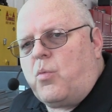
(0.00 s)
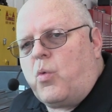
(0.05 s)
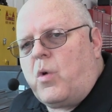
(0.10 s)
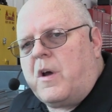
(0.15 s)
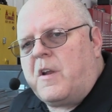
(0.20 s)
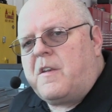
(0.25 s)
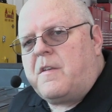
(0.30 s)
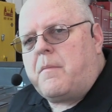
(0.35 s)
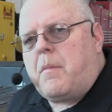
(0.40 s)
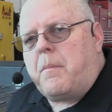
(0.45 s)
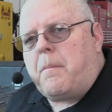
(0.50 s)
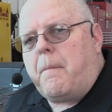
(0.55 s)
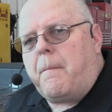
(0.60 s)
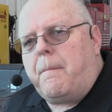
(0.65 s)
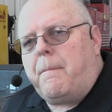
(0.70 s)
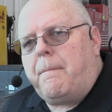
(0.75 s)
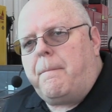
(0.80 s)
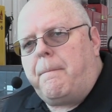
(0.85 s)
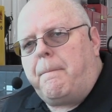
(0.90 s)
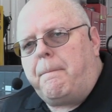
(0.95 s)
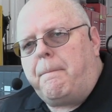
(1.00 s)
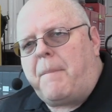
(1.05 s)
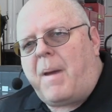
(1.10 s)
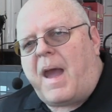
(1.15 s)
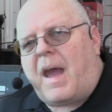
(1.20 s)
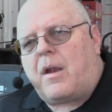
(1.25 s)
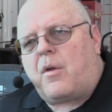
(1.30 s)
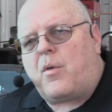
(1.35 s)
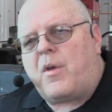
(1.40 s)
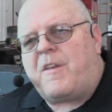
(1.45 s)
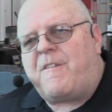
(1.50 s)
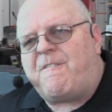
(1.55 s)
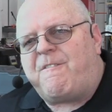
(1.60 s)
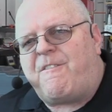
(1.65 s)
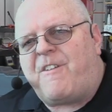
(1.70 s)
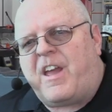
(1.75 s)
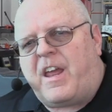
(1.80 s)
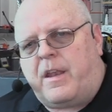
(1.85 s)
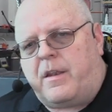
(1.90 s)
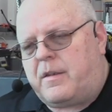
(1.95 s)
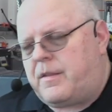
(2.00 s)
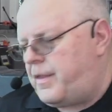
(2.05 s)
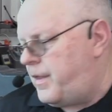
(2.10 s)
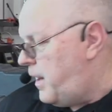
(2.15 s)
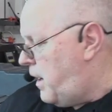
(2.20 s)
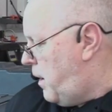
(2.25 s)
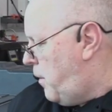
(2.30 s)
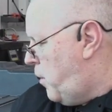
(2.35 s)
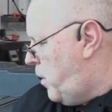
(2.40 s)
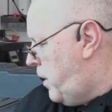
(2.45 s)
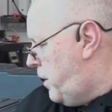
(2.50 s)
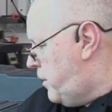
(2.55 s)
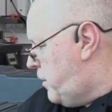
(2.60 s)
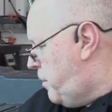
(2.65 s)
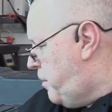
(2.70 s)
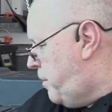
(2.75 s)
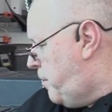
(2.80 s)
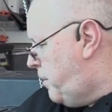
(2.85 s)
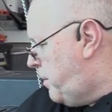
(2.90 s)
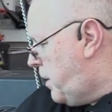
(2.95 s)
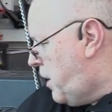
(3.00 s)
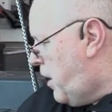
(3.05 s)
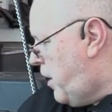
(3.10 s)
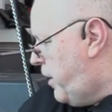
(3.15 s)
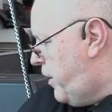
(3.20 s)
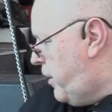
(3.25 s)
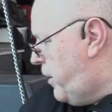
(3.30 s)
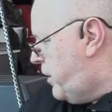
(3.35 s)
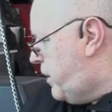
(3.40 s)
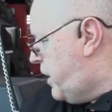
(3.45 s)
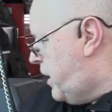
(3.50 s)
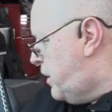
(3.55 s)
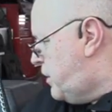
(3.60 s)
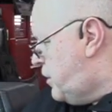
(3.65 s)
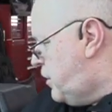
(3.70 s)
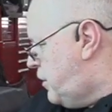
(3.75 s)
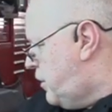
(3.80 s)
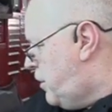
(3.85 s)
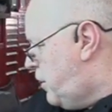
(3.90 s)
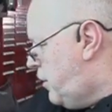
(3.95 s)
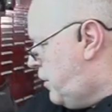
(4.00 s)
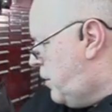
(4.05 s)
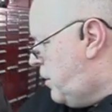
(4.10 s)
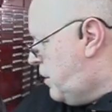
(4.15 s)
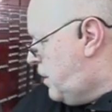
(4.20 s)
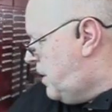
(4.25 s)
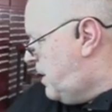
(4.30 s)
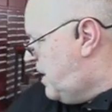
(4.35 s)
one battery vent that I want to call your attention to.